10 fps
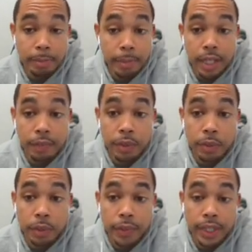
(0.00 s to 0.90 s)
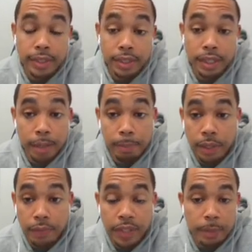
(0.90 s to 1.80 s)
made a few threes and shot
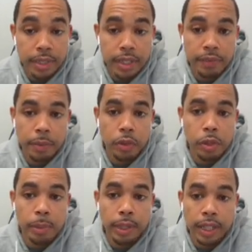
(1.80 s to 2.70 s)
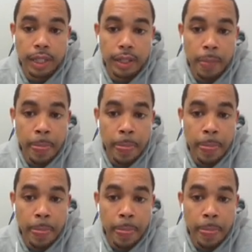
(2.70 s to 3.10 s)
above 50% from the 3-point line.